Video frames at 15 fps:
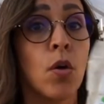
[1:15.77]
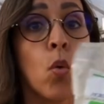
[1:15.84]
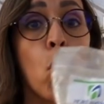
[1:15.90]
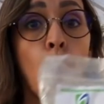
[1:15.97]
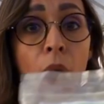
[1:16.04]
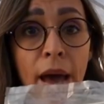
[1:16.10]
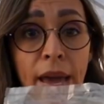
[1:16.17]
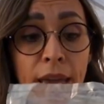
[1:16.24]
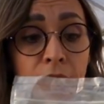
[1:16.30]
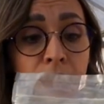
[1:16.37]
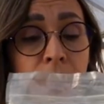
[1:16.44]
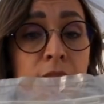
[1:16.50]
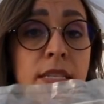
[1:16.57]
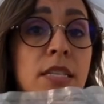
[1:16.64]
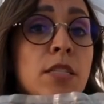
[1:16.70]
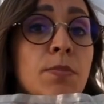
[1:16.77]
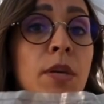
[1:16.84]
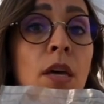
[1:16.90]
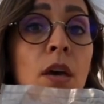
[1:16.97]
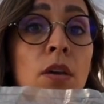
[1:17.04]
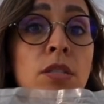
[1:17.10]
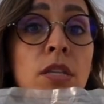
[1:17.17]
Why? This is
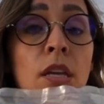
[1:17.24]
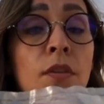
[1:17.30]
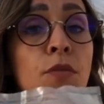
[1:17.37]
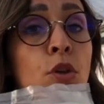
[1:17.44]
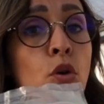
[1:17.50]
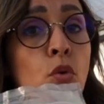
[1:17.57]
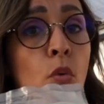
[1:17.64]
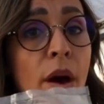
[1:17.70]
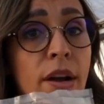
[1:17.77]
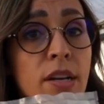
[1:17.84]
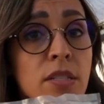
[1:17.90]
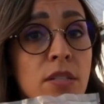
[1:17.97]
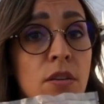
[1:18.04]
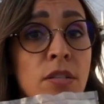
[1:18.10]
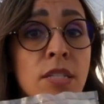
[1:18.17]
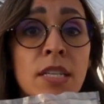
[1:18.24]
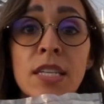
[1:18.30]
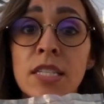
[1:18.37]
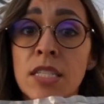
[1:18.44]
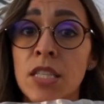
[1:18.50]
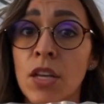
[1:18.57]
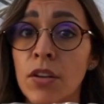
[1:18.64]
because if your water source
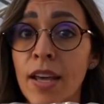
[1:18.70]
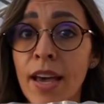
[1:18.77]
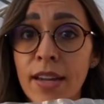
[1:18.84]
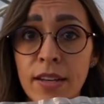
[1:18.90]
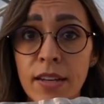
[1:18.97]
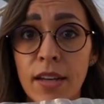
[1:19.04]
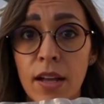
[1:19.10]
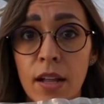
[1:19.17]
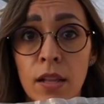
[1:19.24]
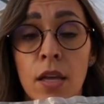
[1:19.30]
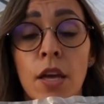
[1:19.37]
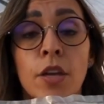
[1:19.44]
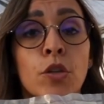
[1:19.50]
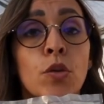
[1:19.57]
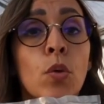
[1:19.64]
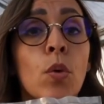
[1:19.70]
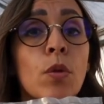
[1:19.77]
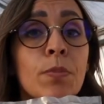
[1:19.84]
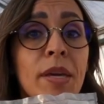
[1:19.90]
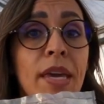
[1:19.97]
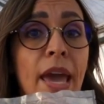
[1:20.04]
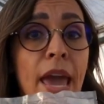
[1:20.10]
is not ideal, you will
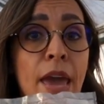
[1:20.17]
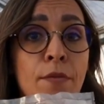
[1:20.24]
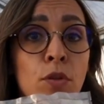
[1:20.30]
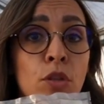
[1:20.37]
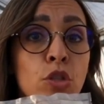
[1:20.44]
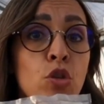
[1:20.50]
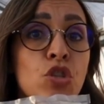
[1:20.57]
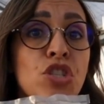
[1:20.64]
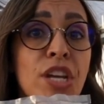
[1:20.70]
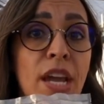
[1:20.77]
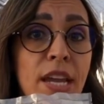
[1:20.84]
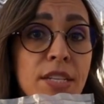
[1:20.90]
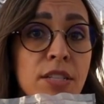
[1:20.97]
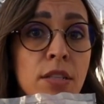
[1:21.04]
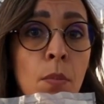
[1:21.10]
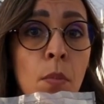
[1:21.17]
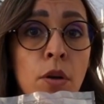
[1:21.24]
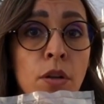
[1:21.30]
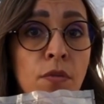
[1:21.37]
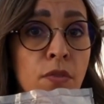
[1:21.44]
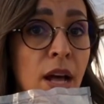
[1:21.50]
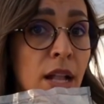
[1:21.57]
be able to change the amount
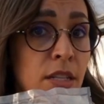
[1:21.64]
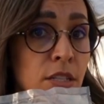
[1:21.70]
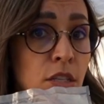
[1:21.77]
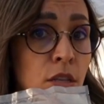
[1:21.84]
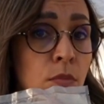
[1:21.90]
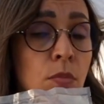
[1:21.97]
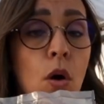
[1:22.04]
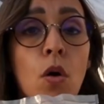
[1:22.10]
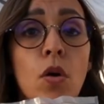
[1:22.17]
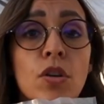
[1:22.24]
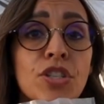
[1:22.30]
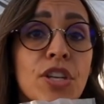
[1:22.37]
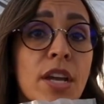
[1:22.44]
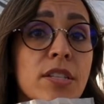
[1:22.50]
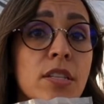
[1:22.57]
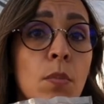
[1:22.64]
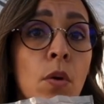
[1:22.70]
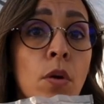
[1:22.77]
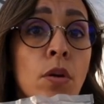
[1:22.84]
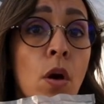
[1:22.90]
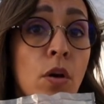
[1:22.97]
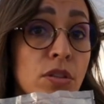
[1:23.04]
of calcium or change the
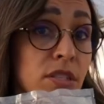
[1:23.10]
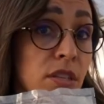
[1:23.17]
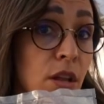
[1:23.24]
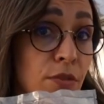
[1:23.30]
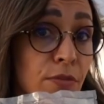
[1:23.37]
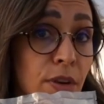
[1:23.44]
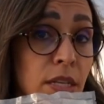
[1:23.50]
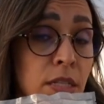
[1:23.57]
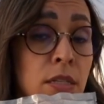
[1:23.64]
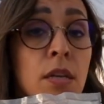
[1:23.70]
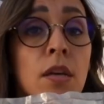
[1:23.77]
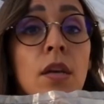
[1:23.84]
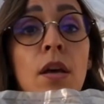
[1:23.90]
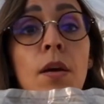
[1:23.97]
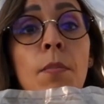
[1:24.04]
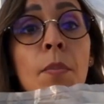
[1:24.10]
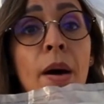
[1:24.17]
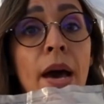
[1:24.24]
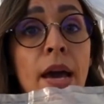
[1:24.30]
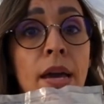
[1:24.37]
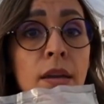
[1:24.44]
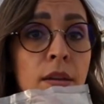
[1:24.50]
amount of sulfate
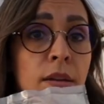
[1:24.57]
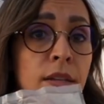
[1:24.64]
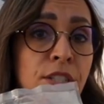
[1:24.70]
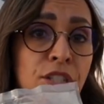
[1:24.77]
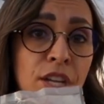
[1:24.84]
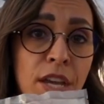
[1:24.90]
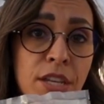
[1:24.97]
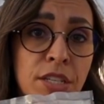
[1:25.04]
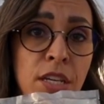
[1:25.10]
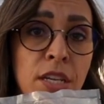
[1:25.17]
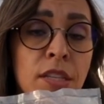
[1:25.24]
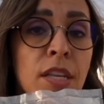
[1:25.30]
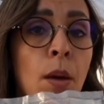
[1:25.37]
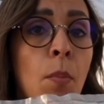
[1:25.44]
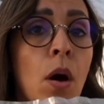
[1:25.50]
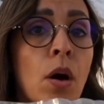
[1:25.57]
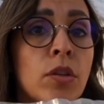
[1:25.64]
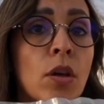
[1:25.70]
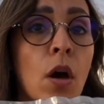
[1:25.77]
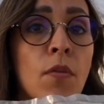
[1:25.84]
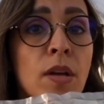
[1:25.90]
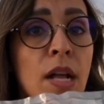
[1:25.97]
by changing the amount
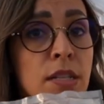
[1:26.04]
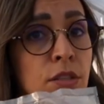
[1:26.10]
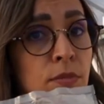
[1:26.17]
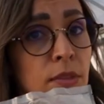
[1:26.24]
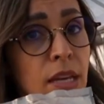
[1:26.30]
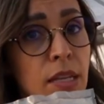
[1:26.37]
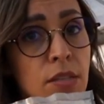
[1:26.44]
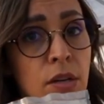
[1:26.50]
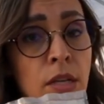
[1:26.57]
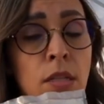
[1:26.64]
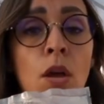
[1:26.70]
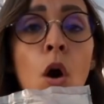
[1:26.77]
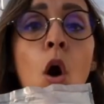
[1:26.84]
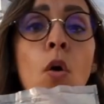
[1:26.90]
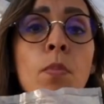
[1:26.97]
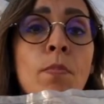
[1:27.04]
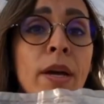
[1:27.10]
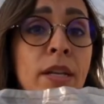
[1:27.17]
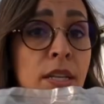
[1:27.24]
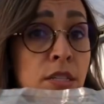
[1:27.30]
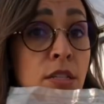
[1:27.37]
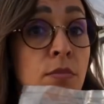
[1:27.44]
of calcium nitrate or
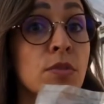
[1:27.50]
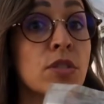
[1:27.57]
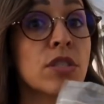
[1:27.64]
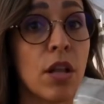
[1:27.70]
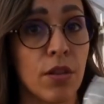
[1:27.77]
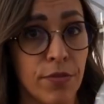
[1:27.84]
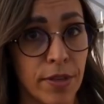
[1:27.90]
magnesium sulfate.